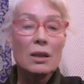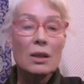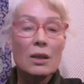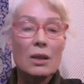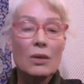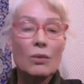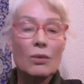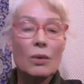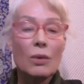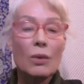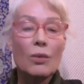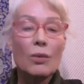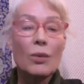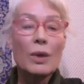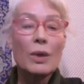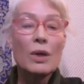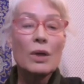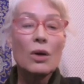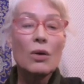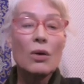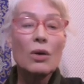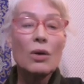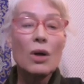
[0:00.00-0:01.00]
When we
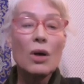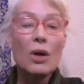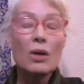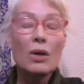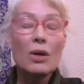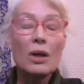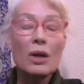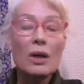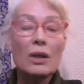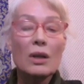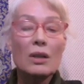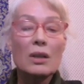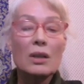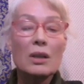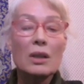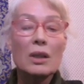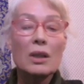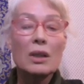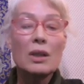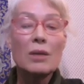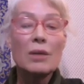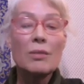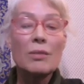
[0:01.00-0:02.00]
no longer
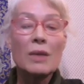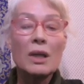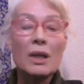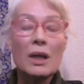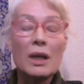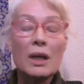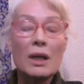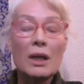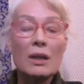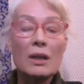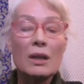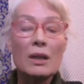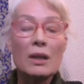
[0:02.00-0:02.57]
discriminate,